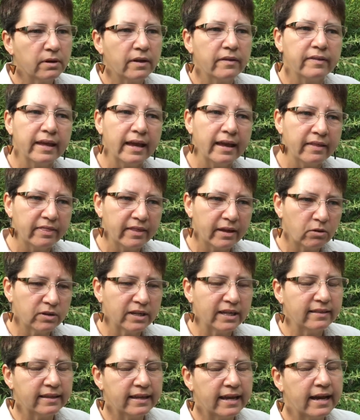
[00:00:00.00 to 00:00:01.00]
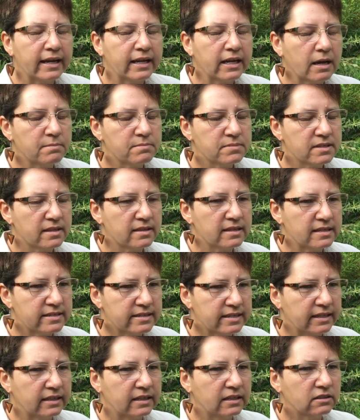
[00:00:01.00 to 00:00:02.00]
and they'll get the outcomes that they're
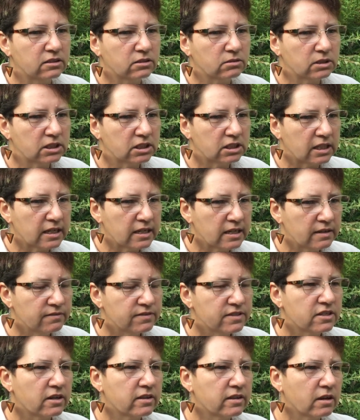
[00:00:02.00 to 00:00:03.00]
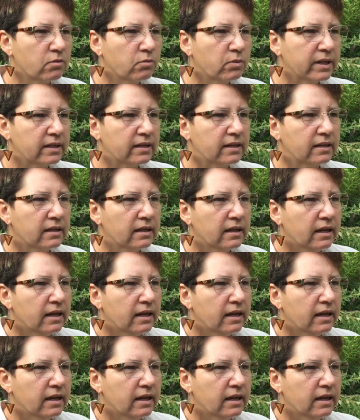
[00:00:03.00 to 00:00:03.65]
seeking to achieve, so that we can